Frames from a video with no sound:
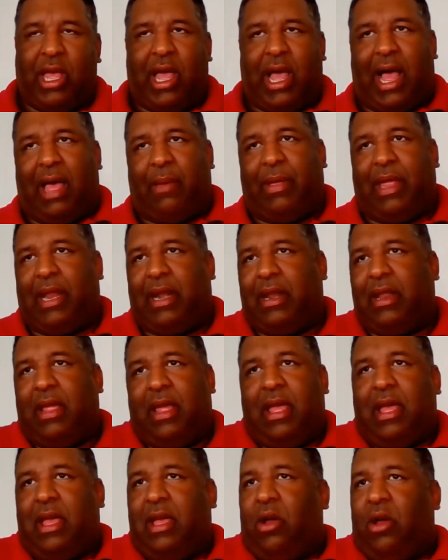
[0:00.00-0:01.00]
I mean,
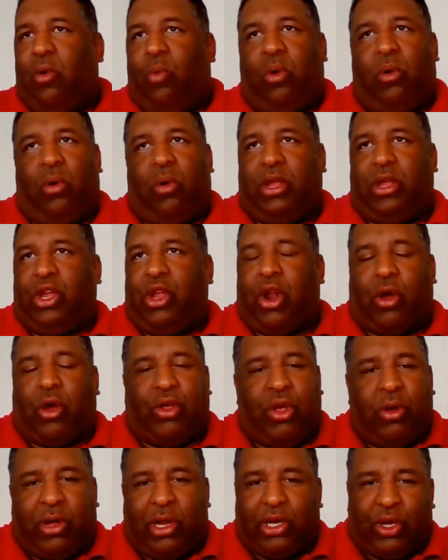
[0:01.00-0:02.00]

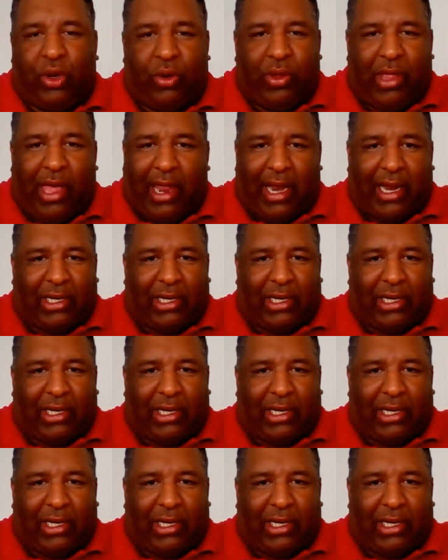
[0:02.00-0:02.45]
you could do that